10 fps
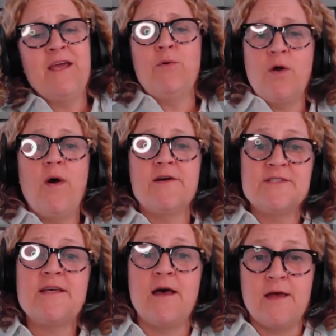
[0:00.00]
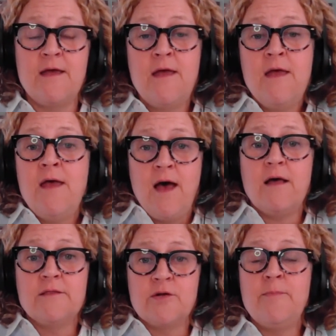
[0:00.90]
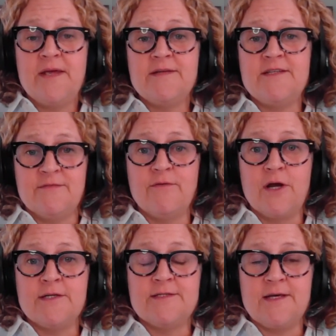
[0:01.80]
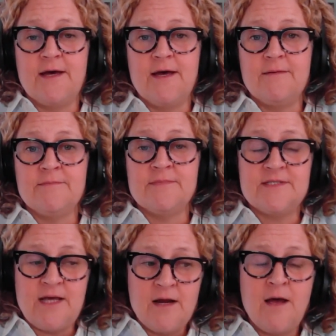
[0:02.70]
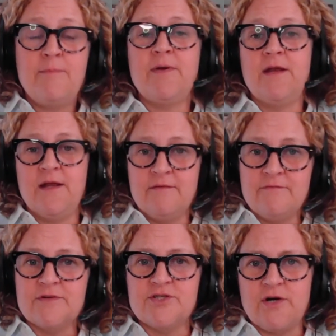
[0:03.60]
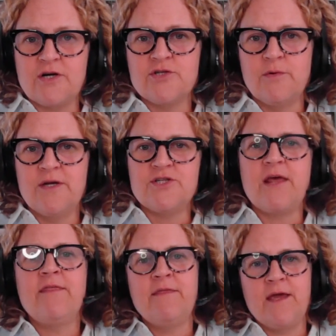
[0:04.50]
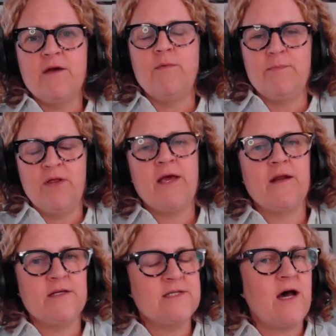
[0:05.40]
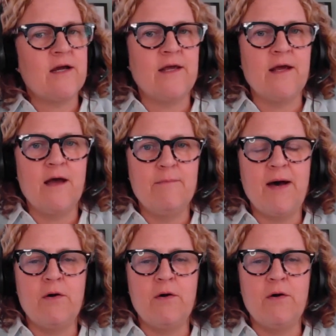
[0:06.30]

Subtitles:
think requires a little bit different setup and infrastructure, which I think we plan on talking about